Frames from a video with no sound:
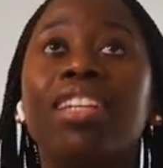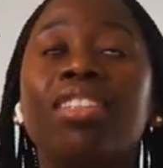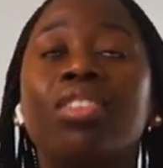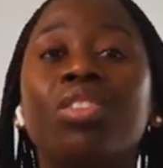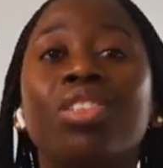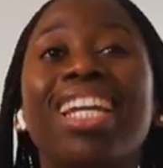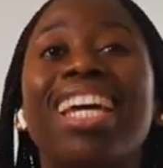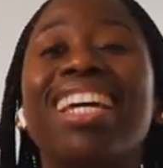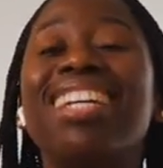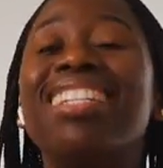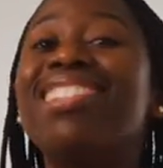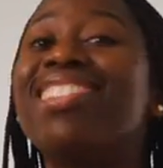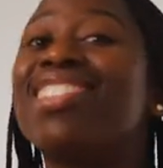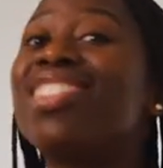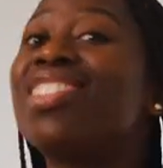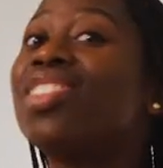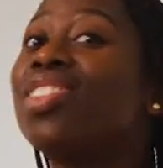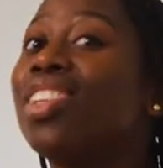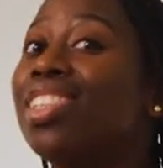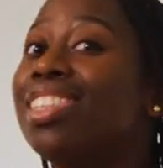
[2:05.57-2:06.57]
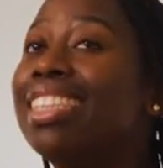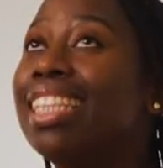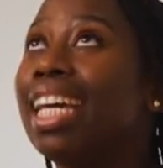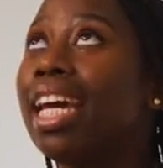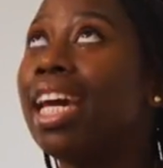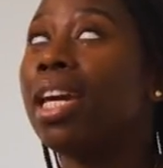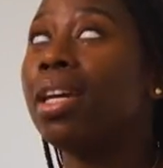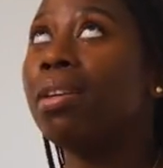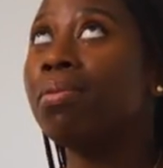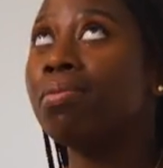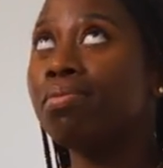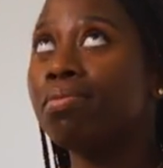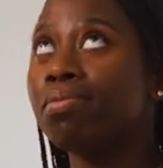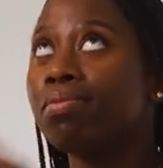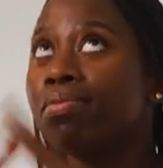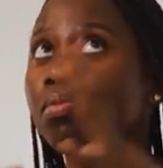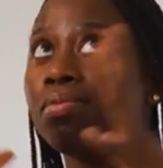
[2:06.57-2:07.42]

Today is Sunday